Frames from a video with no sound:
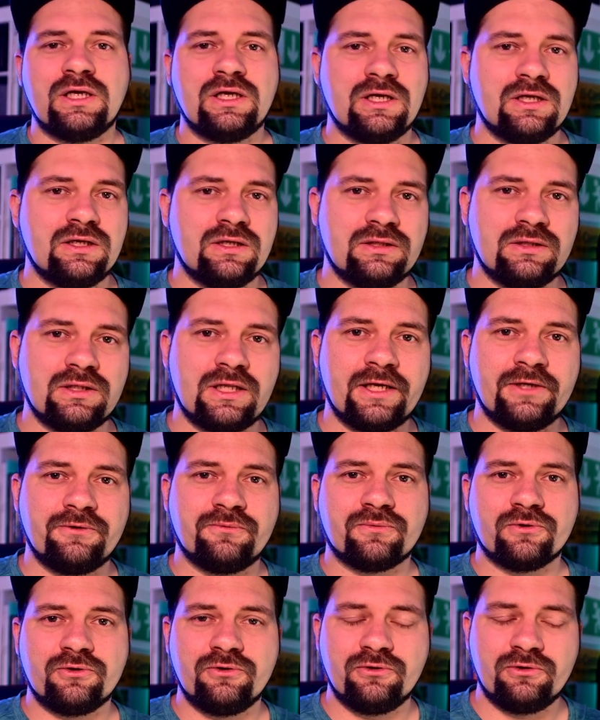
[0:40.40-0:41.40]

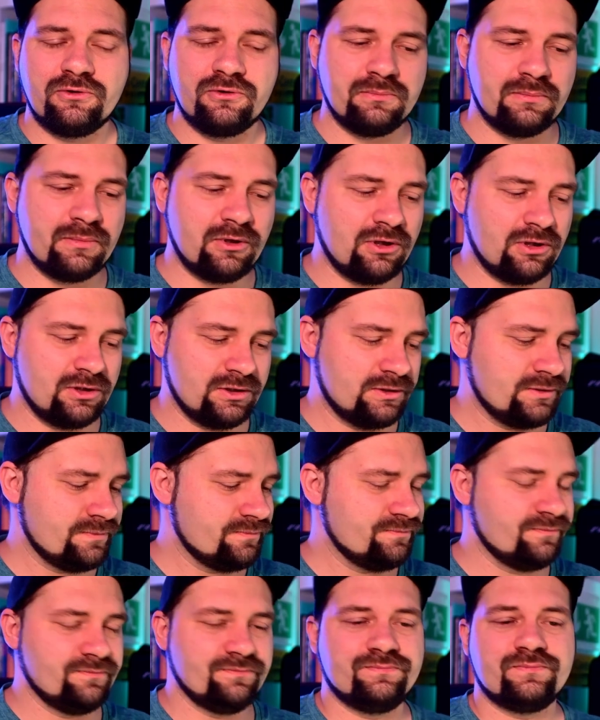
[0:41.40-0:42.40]
Lightroom, on
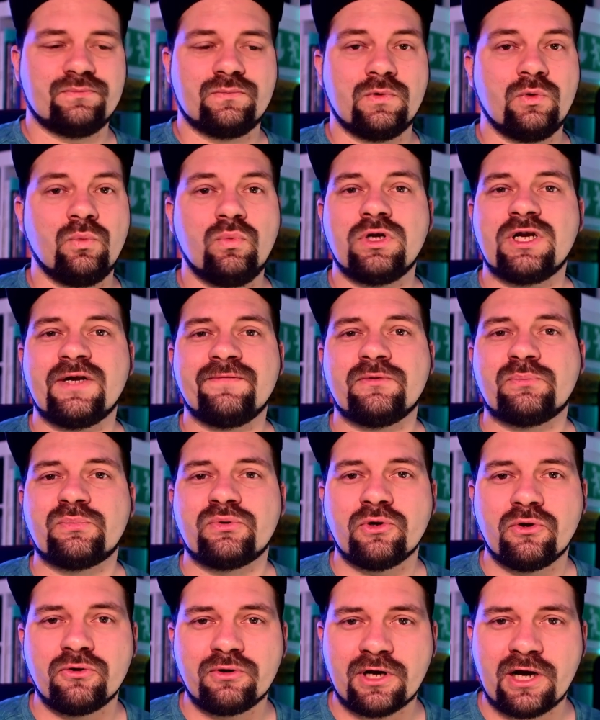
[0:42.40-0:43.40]
whatever
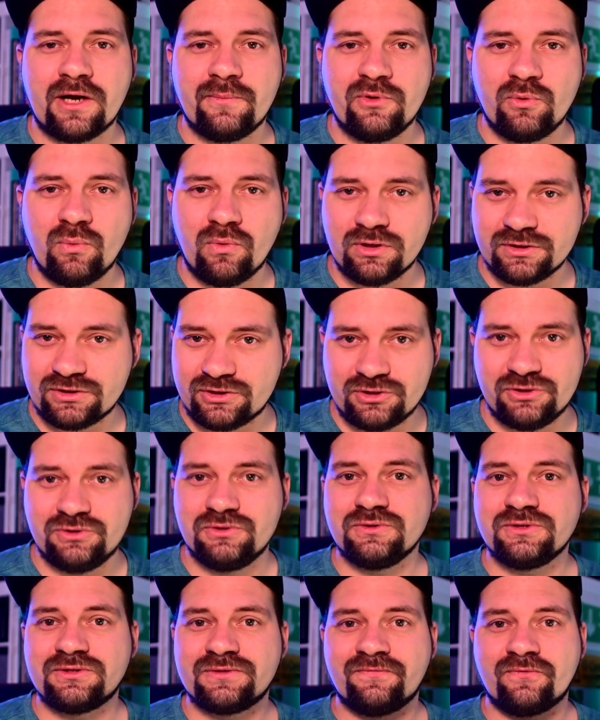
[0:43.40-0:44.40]
program you want to use